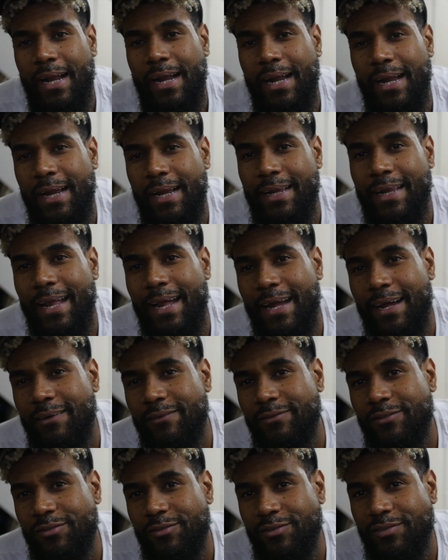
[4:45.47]
And
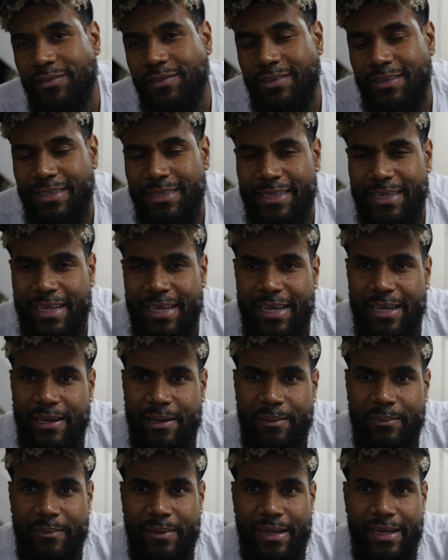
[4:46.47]
after seeing
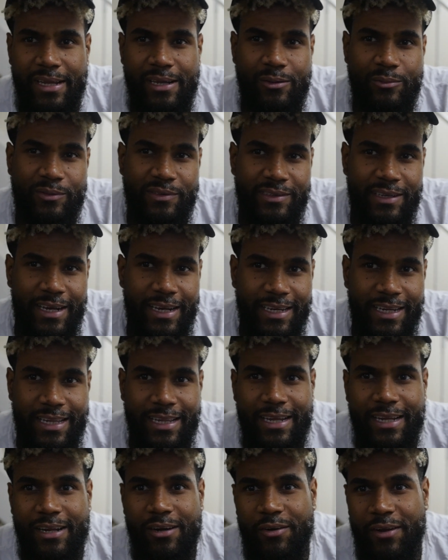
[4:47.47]
him, it was kind of
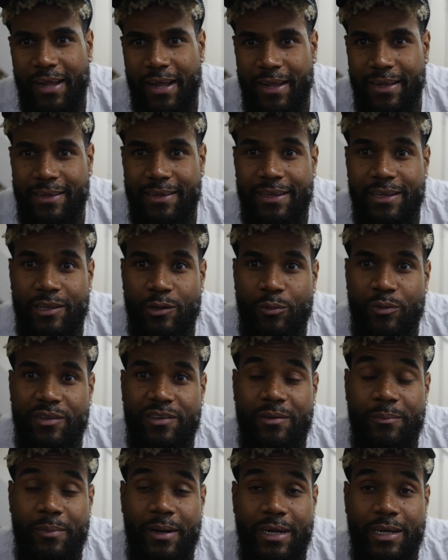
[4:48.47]
like, okay, dealing with
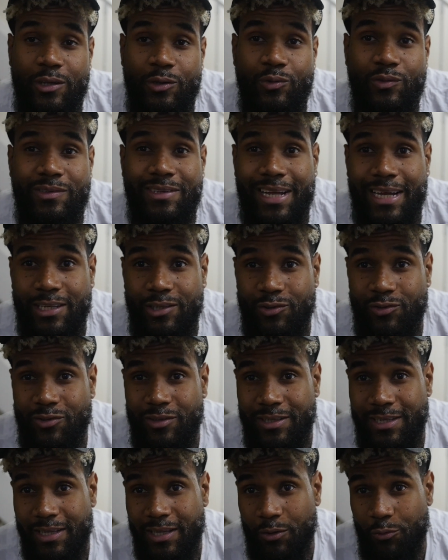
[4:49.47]
somebody who's not used to
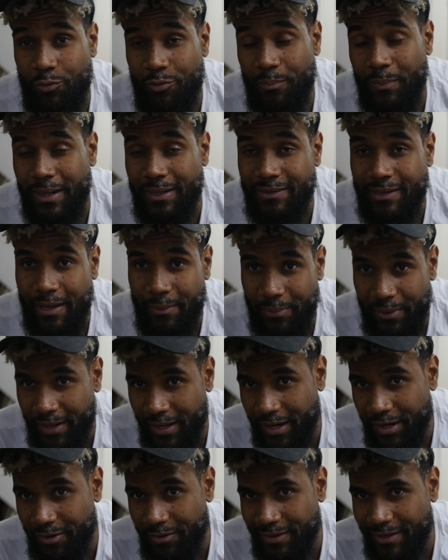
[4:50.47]
dealing with my type of
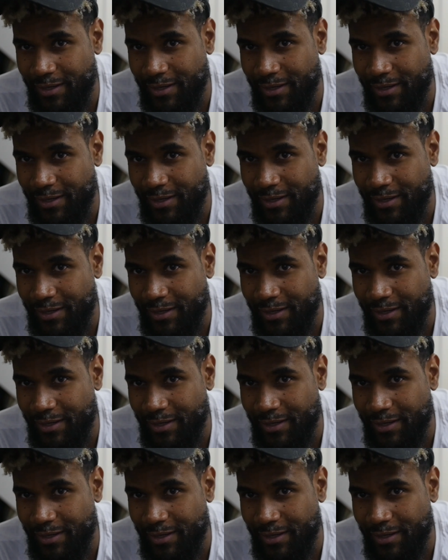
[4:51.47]
hair.